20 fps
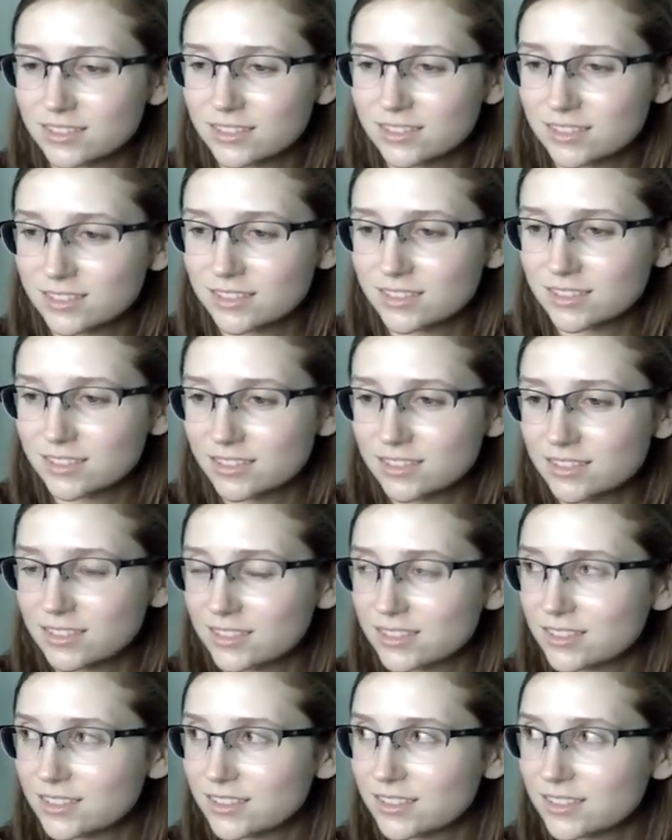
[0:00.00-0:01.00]

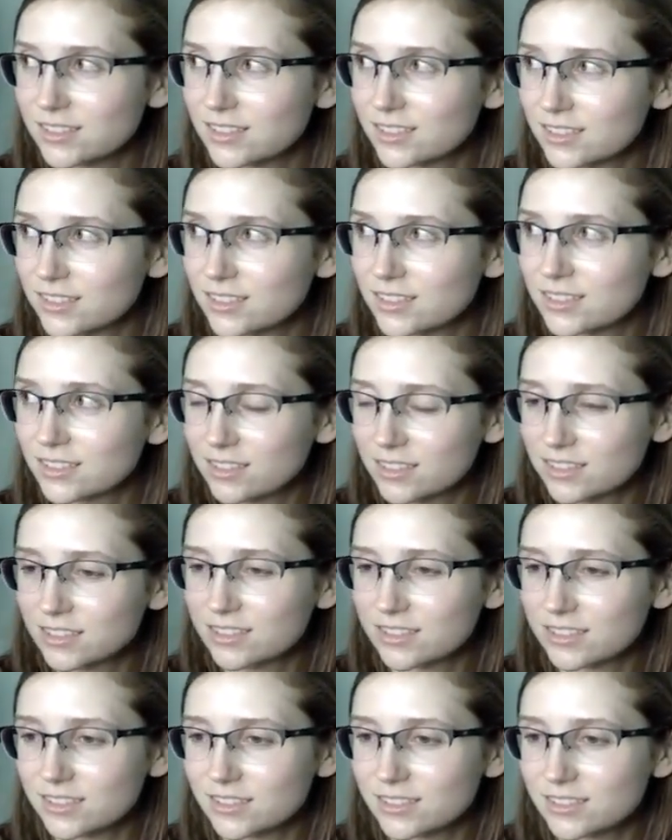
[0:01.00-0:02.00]

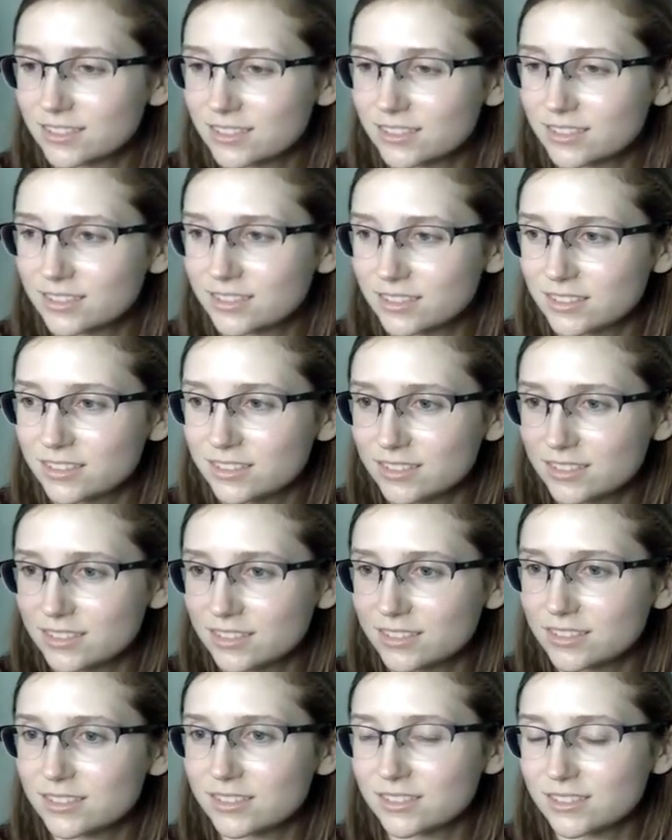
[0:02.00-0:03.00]

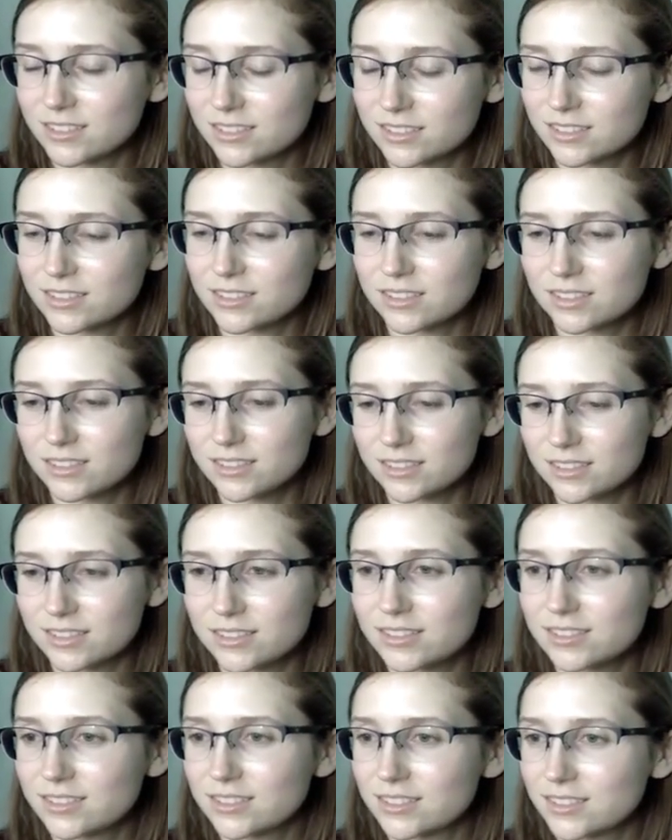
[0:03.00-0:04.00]

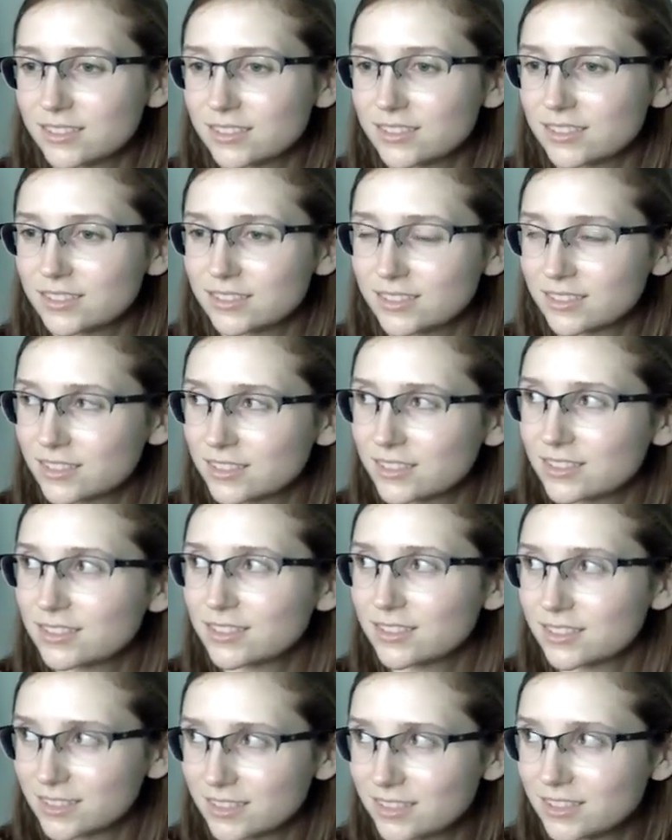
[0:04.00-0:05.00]

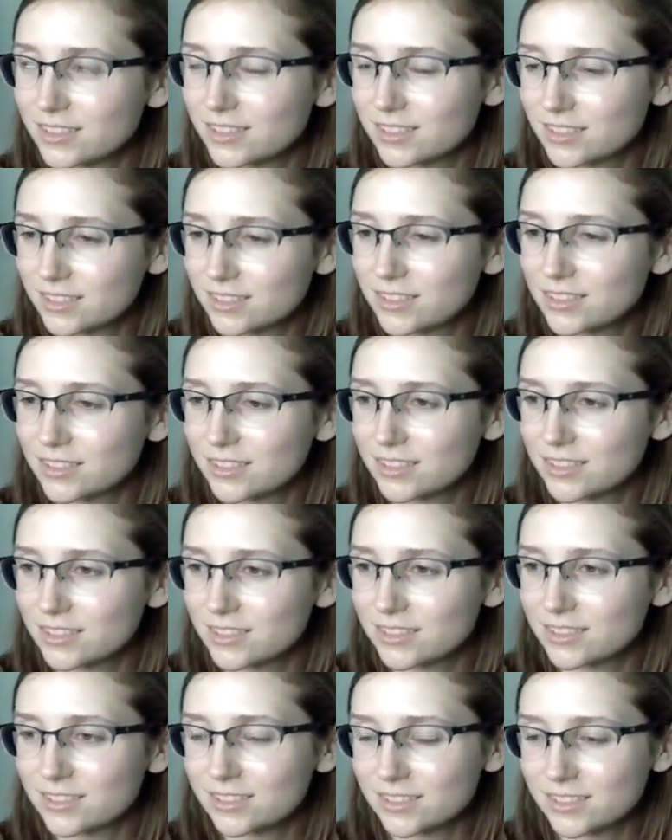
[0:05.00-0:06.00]

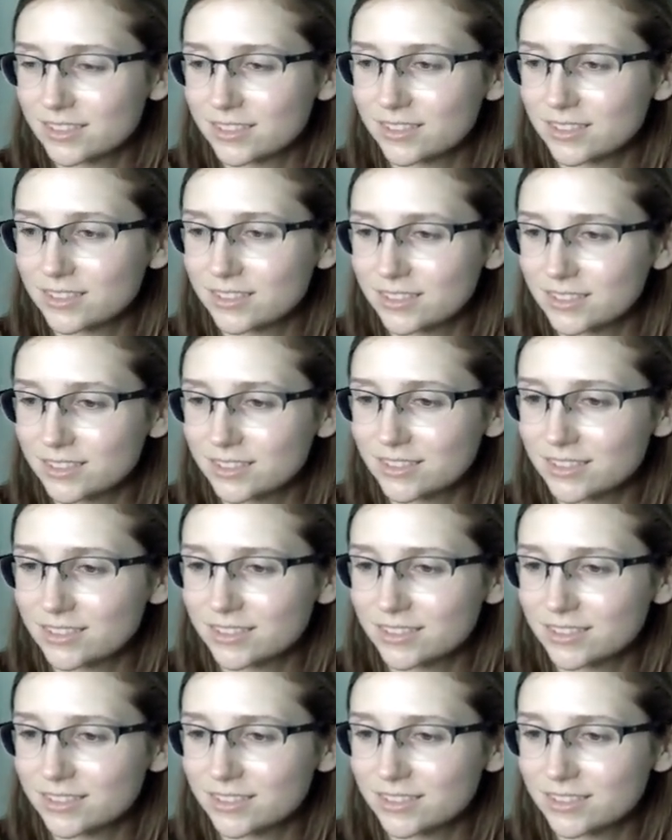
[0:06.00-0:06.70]
This person isn't speaking.